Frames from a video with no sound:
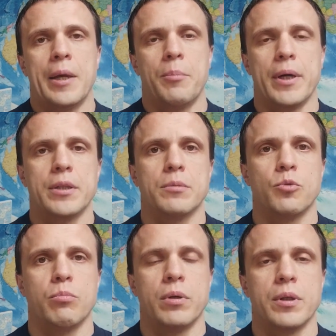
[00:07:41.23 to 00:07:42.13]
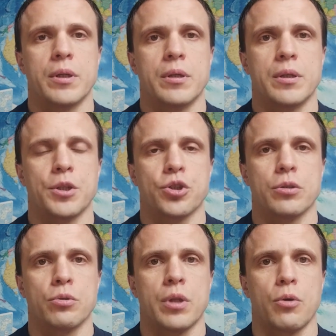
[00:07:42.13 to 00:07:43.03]
Therefore, a separate
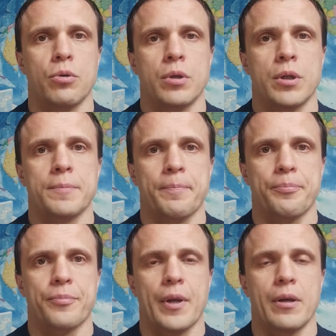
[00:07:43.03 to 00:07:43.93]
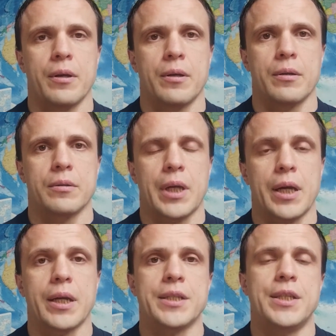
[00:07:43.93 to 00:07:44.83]
landing system was adopted.
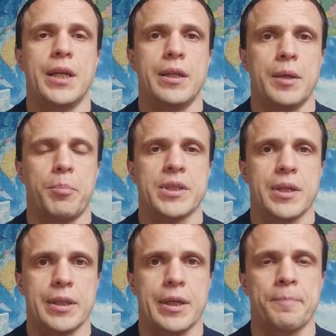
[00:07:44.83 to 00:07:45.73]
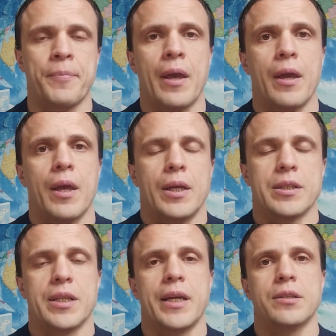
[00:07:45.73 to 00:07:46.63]
Incidentally,
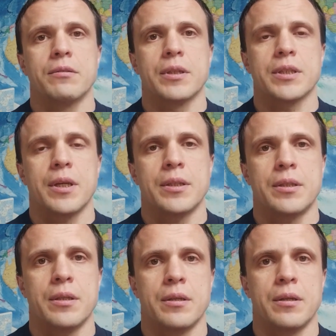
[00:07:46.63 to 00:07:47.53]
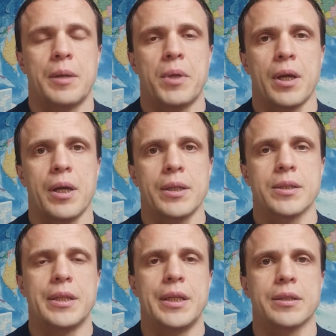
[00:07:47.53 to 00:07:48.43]
because of this, the
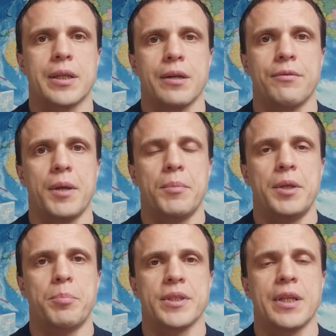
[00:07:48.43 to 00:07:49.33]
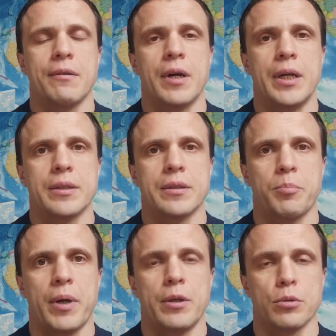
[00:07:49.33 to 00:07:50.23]
Americans did not recognize this mission
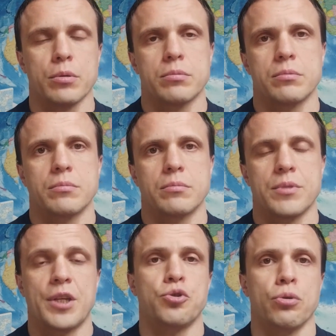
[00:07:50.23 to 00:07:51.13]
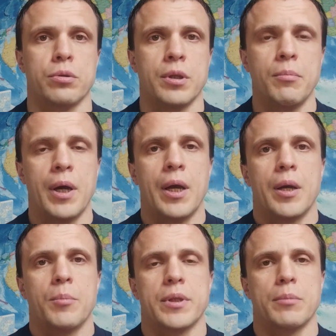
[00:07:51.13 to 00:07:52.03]
as official for a while,
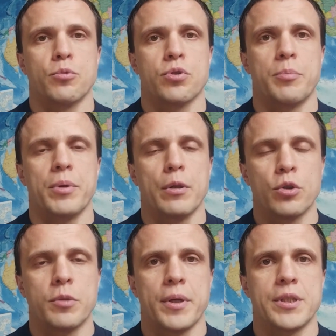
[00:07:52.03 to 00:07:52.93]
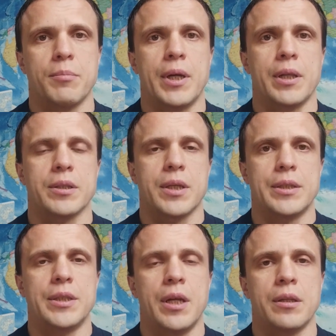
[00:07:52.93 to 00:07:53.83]
since the pilot landed
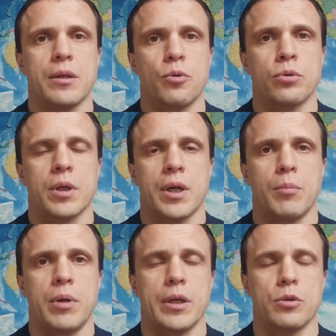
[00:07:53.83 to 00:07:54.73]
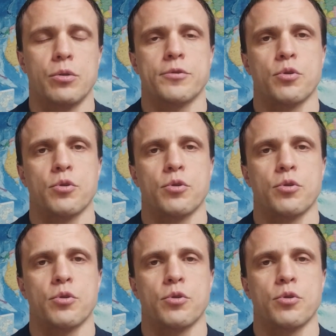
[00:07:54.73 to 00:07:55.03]
separately from the spacecraft.